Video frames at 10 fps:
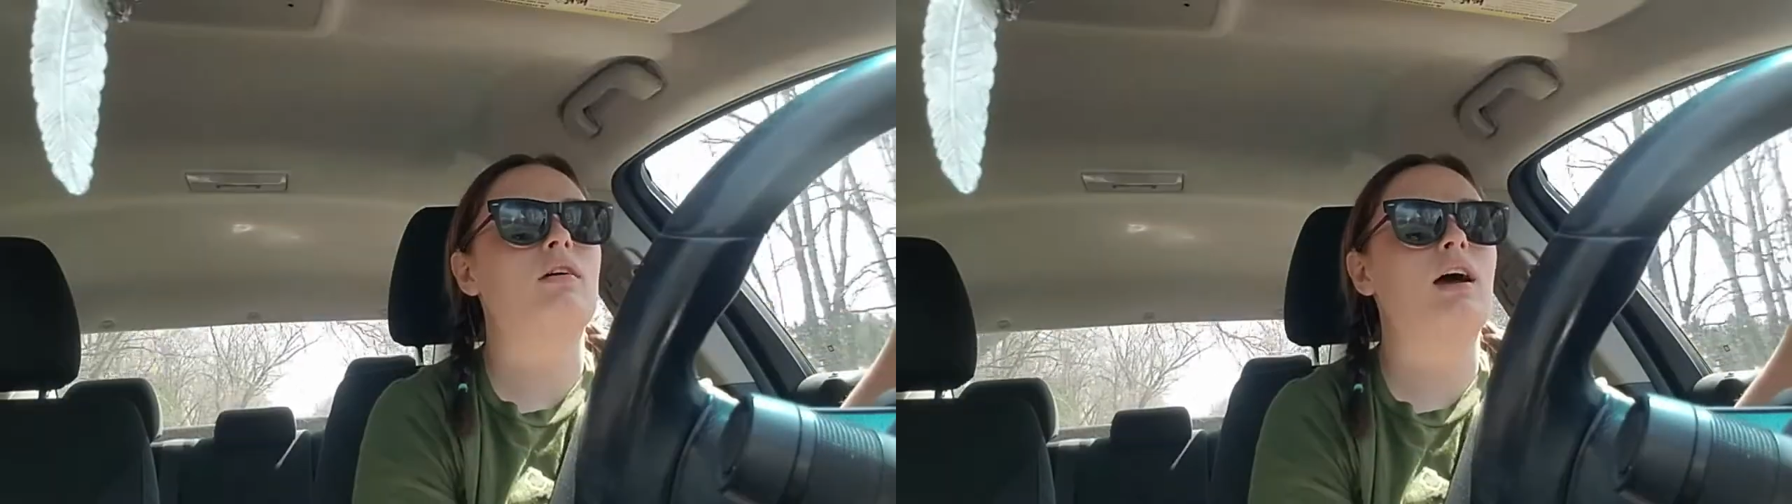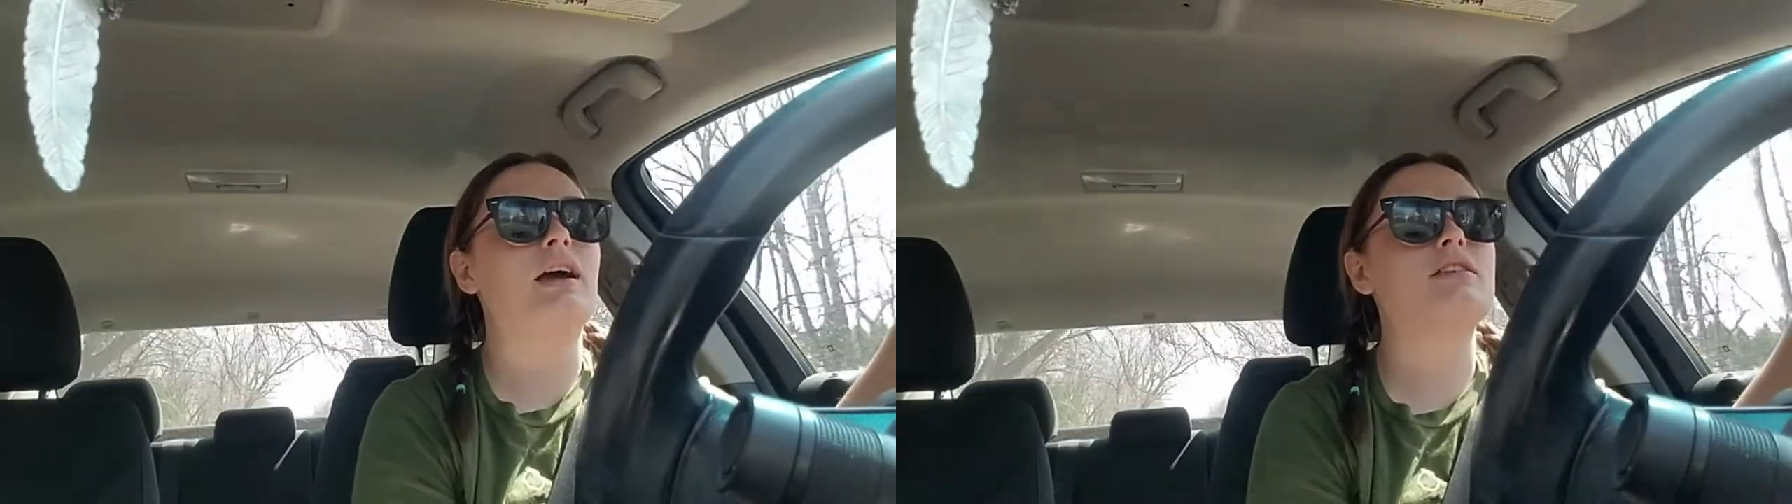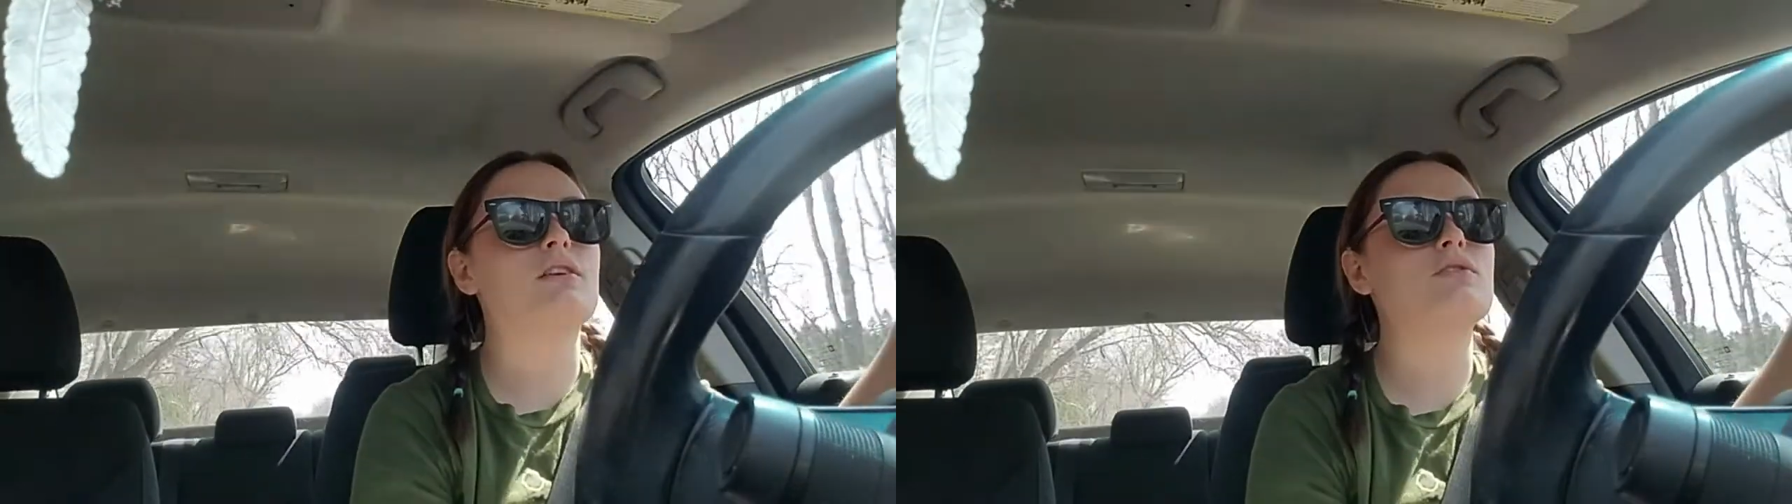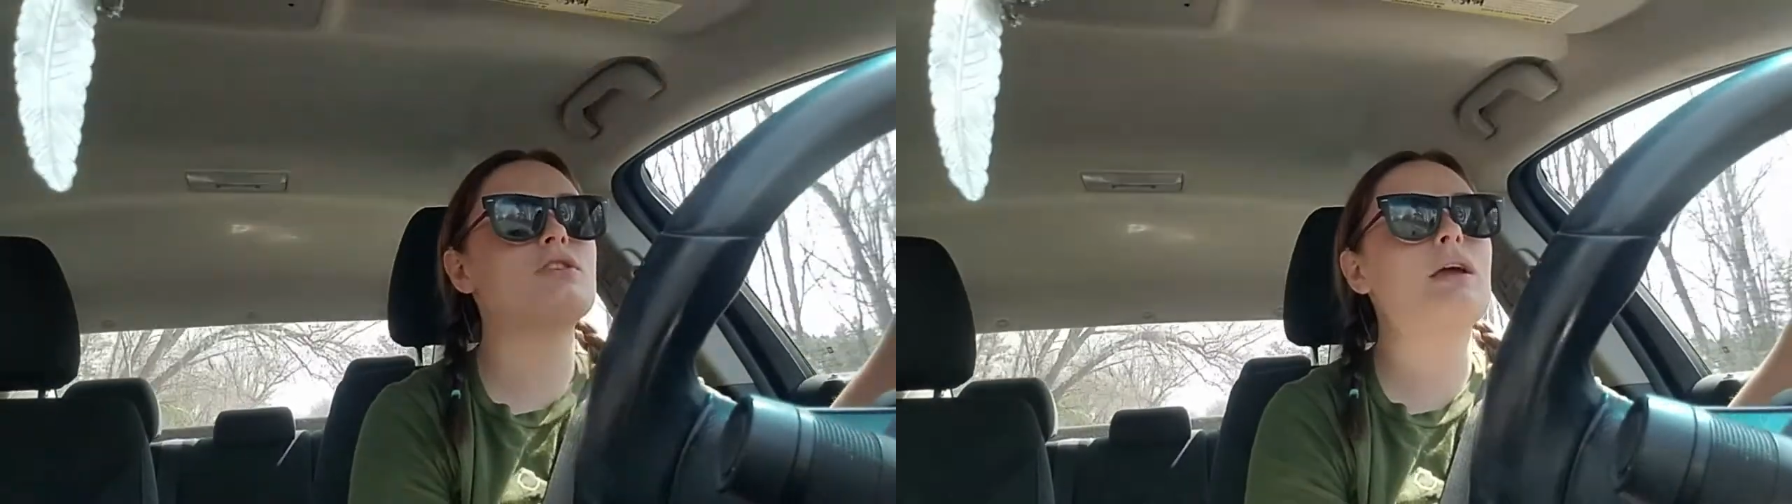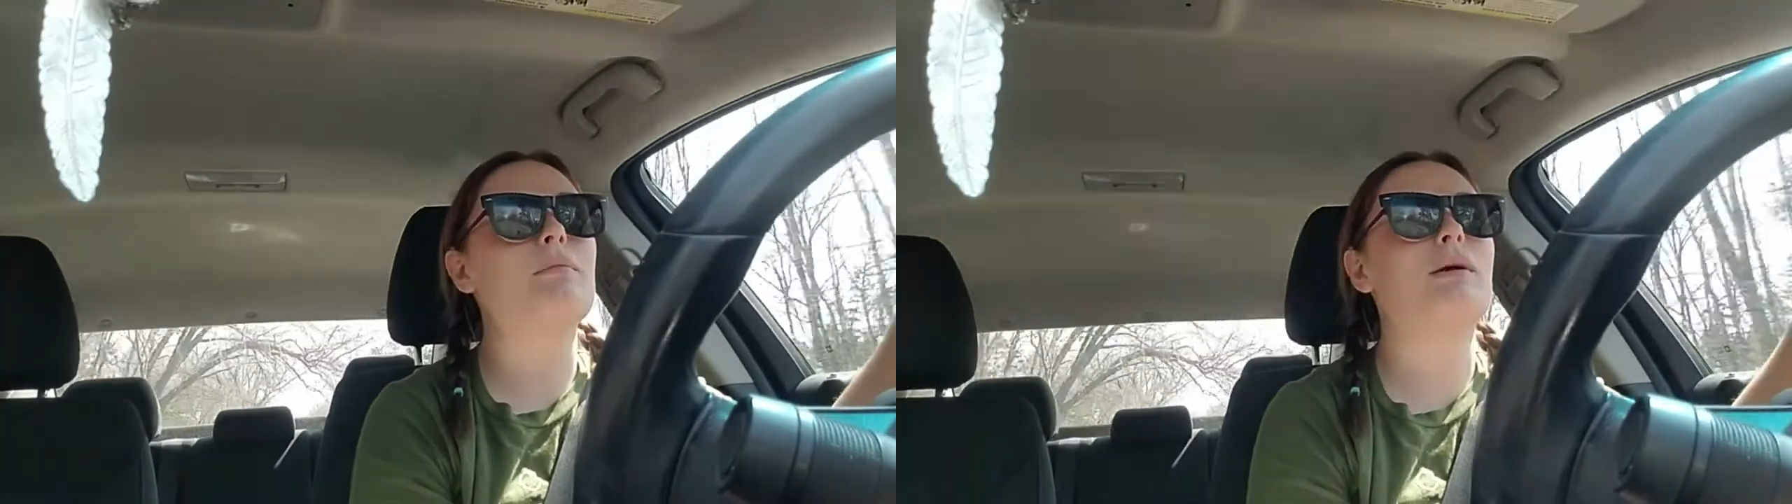I
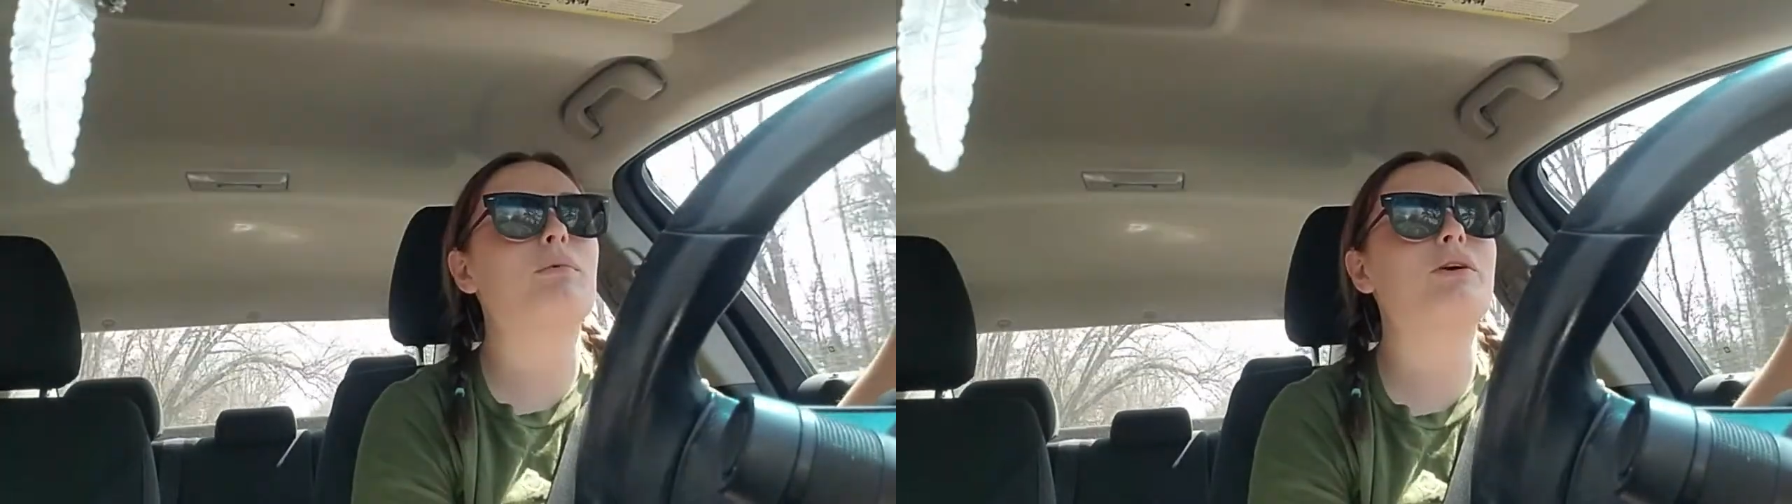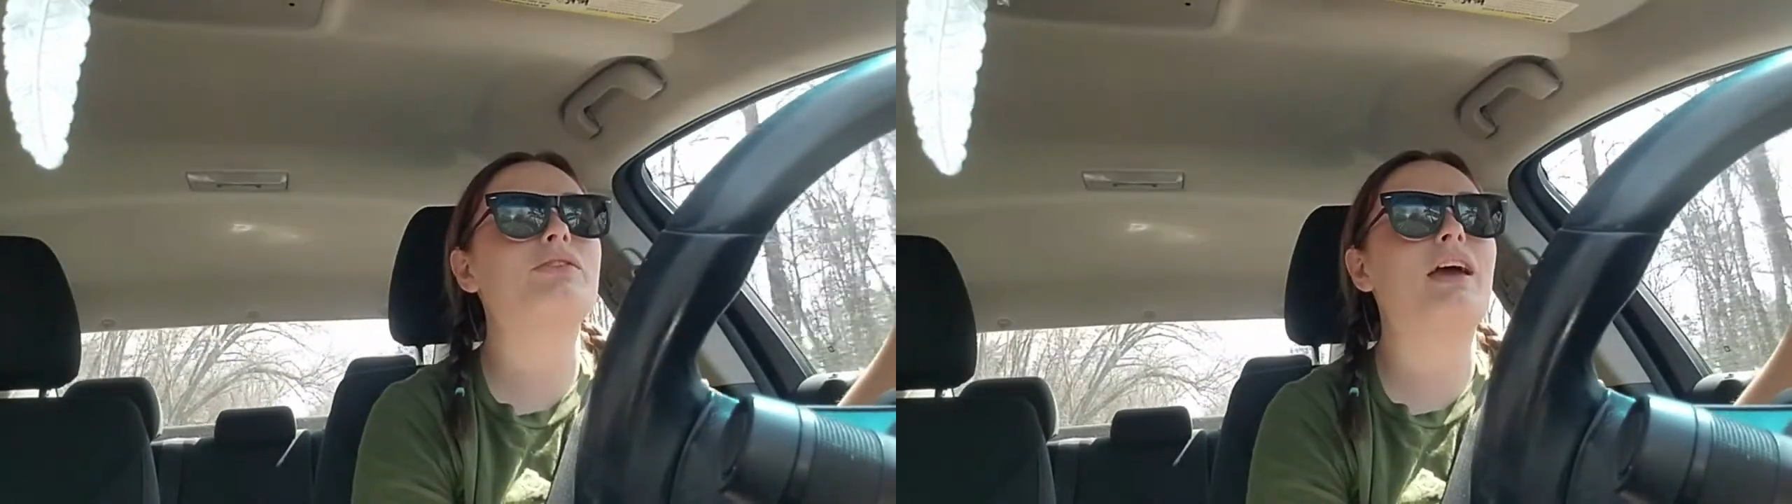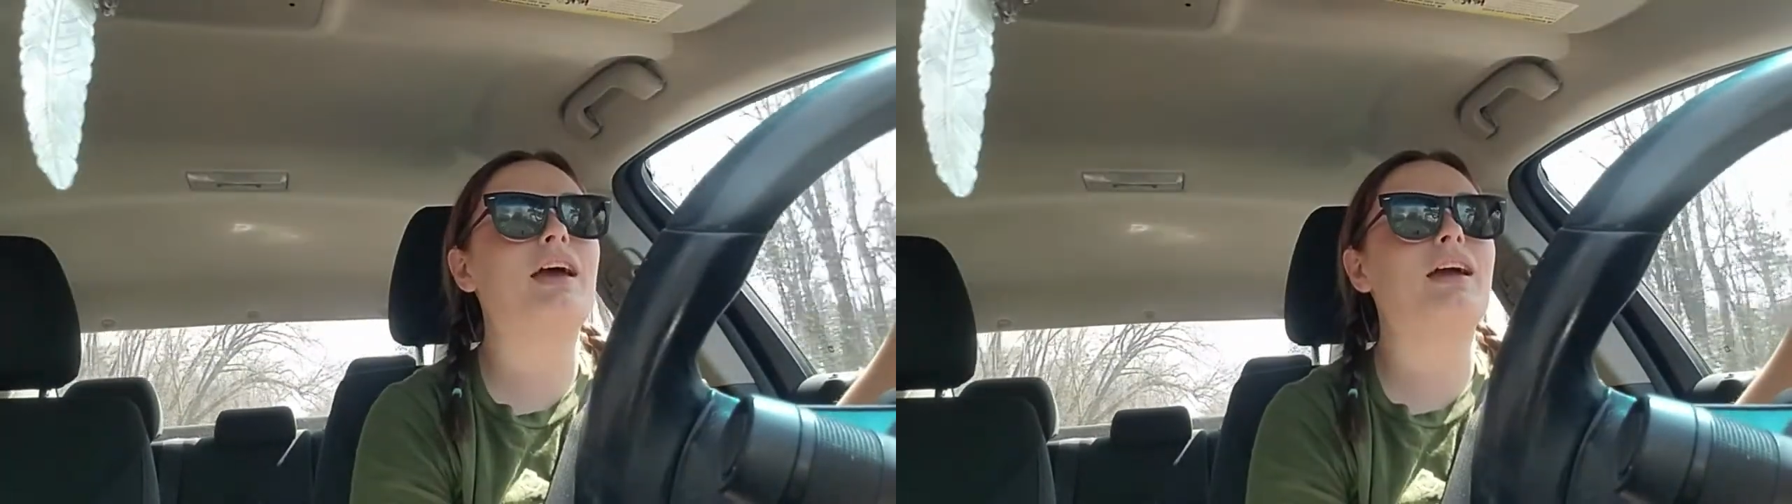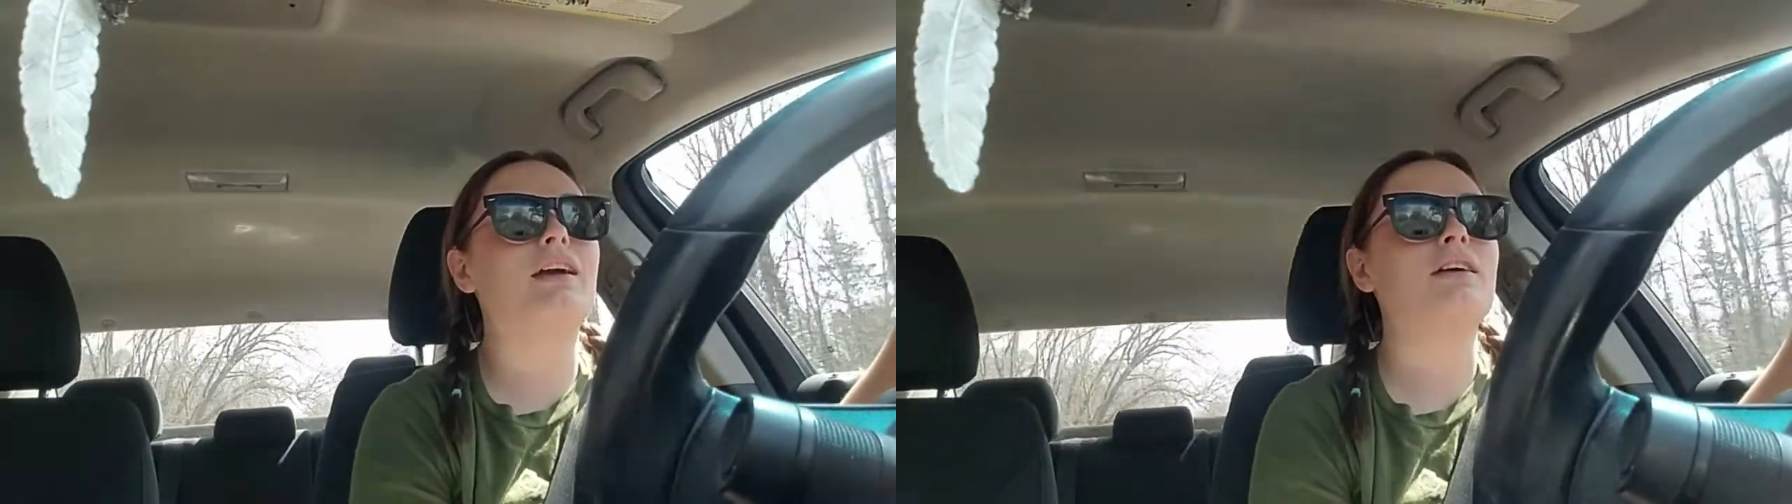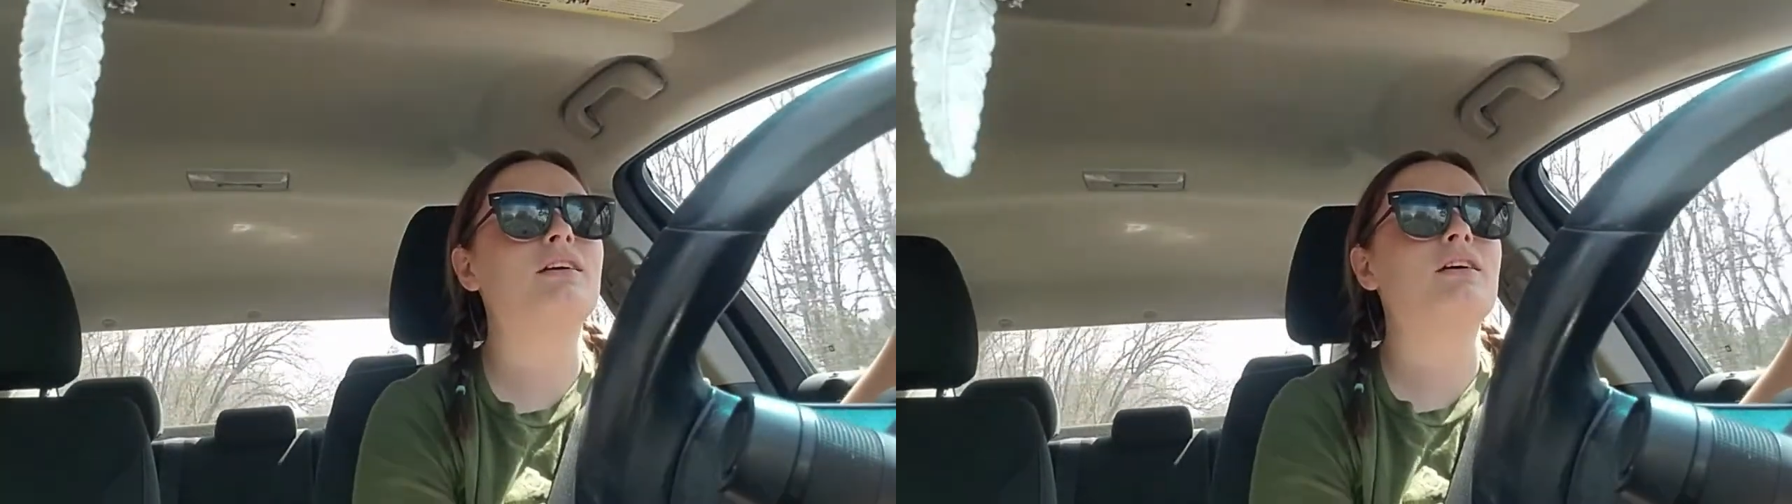associate my birthday